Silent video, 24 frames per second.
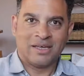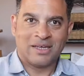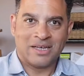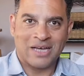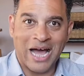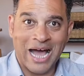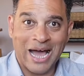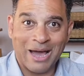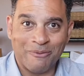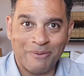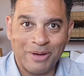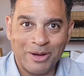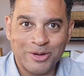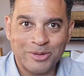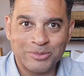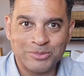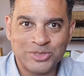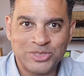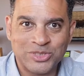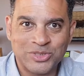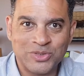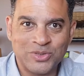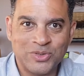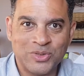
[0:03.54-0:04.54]
Hi, welcome
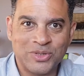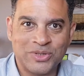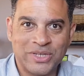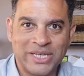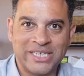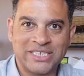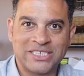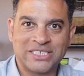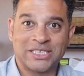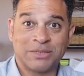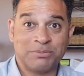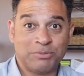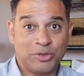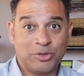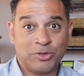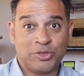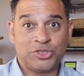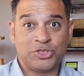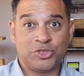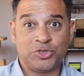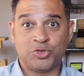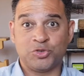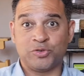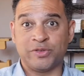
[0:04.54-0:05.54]
to this computer
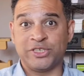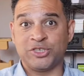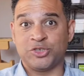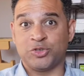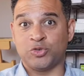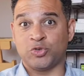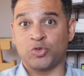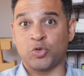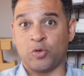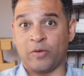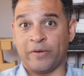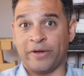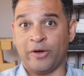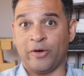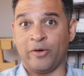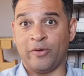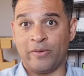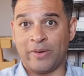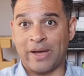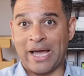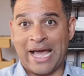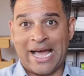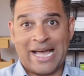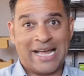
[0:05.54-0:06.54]
tutoring
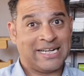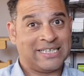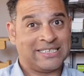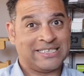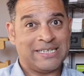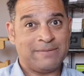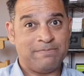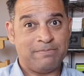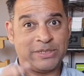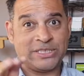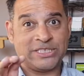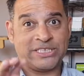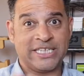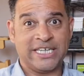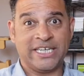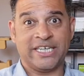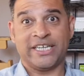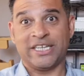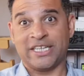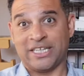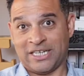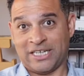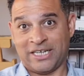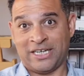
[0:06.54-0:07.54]
tutorial and in
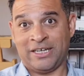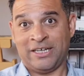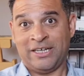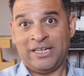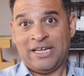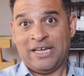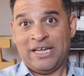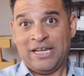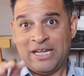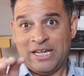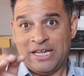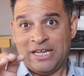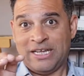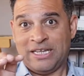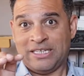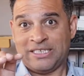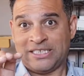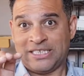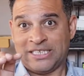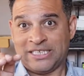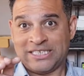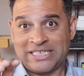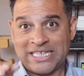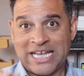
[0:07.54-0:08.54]
particular
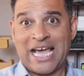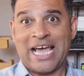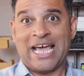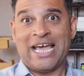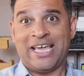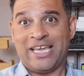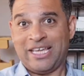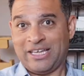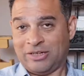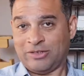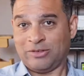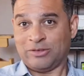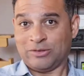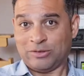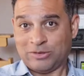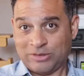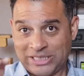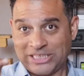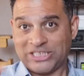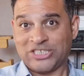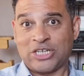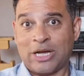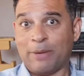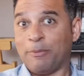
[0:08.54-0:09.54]
today, or
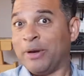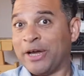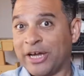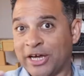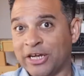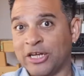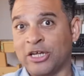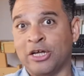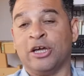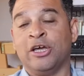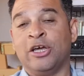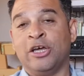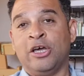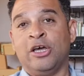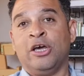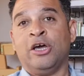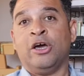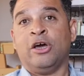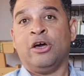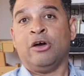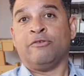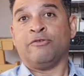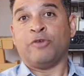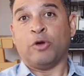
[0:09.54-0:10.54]
this time we're going to
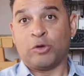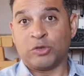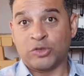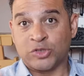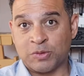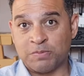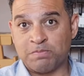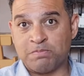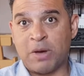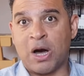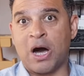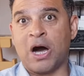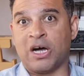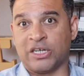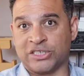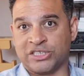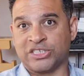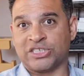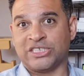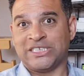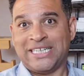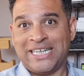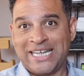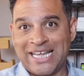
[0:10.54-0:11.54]
focus on
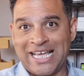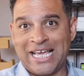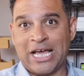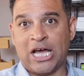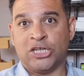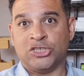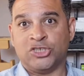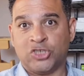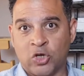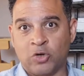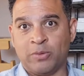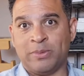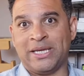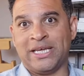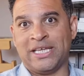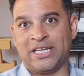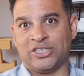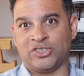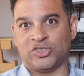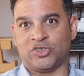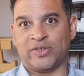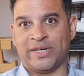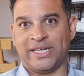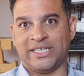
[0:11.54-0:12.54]
masks in Adobe
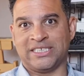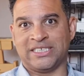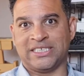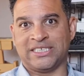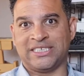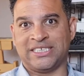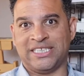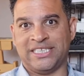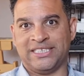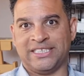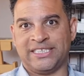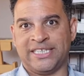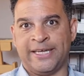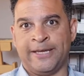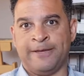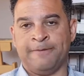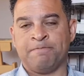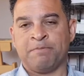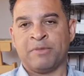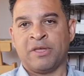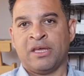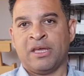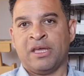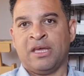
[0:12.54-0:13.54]
Illustrator CC.
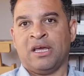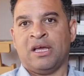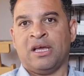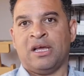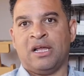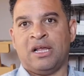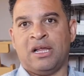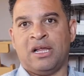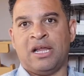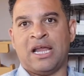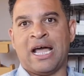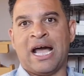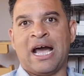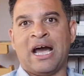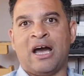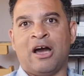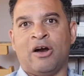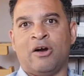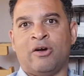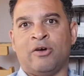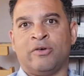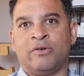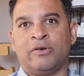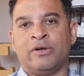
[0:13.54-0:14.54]

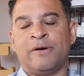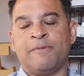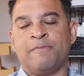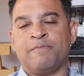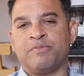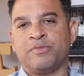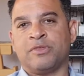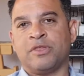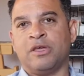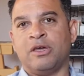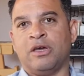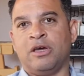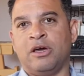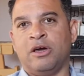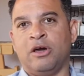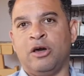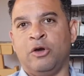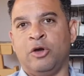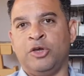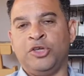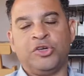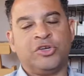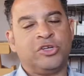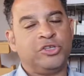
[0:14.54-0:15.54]
Now
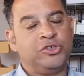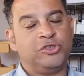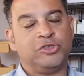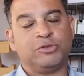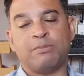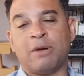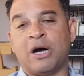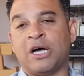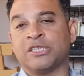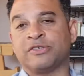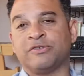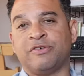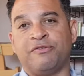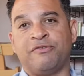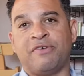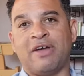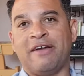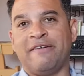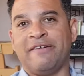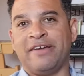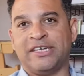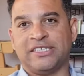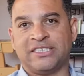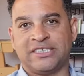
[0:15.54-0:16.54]
you can use masks for
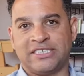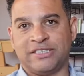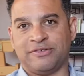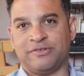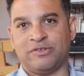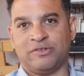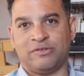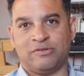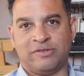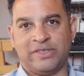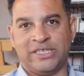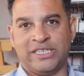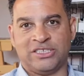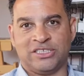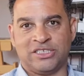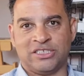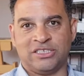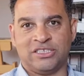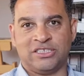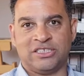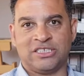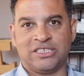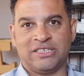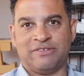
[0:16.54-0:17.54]
various different
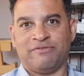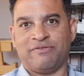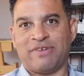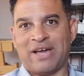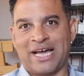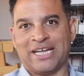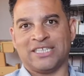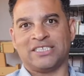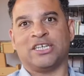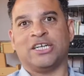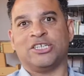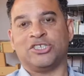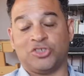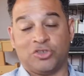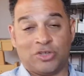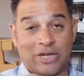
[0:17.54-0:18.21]
reasons. In fact, I should